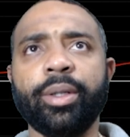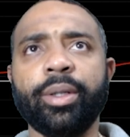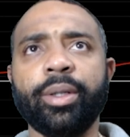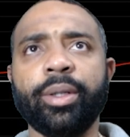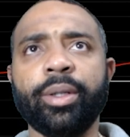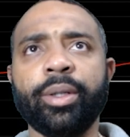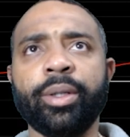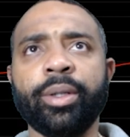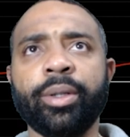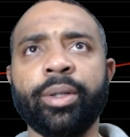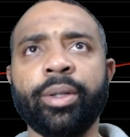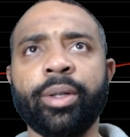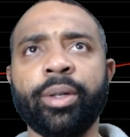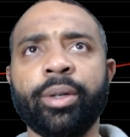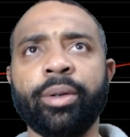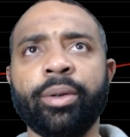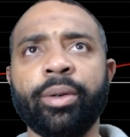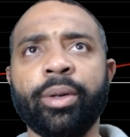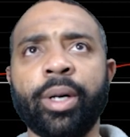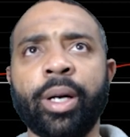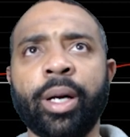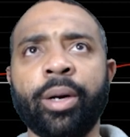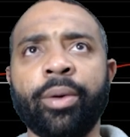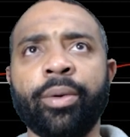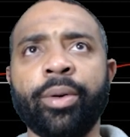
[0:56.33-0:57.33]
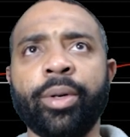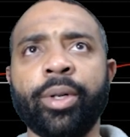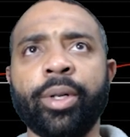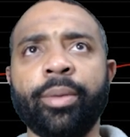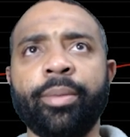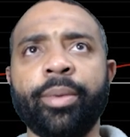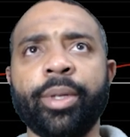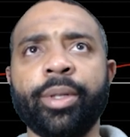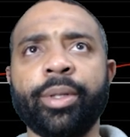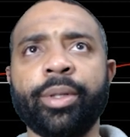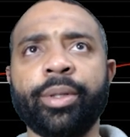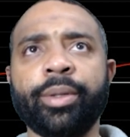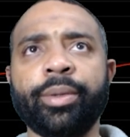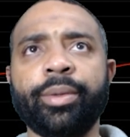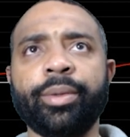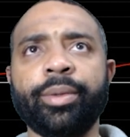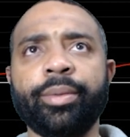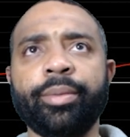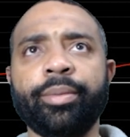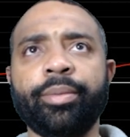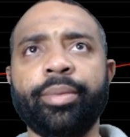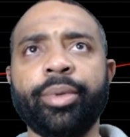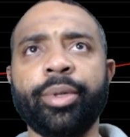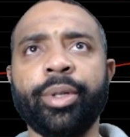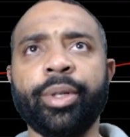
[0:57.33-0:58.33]
I would have been
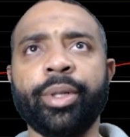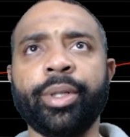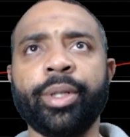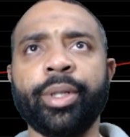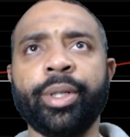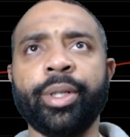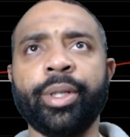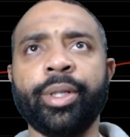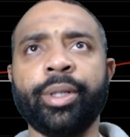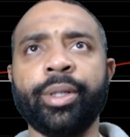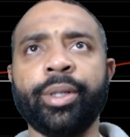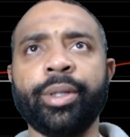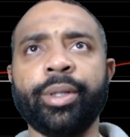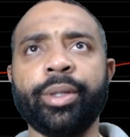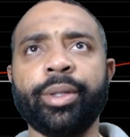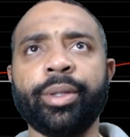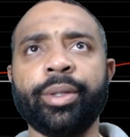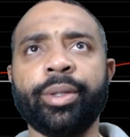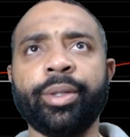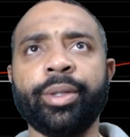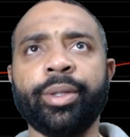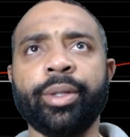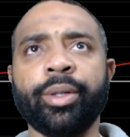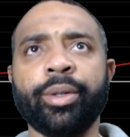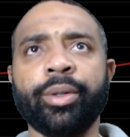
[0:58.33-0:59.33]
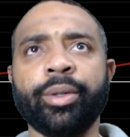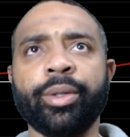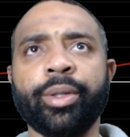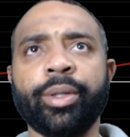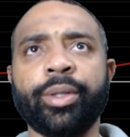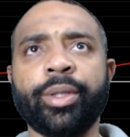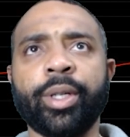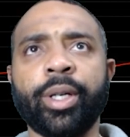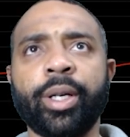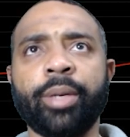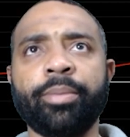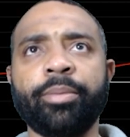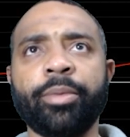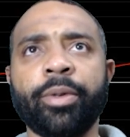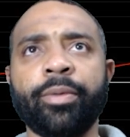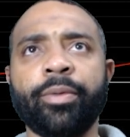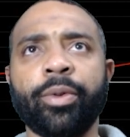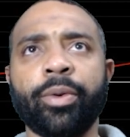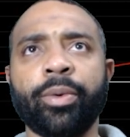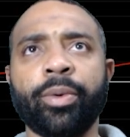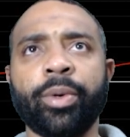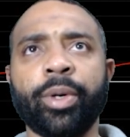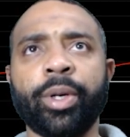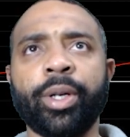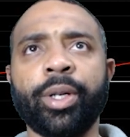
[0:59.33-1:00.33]
putting in, the top of a
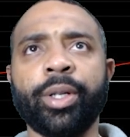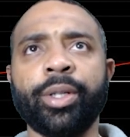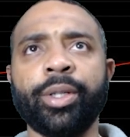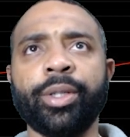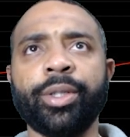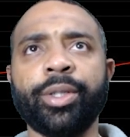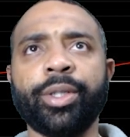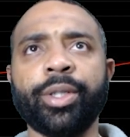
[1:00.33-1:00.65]
range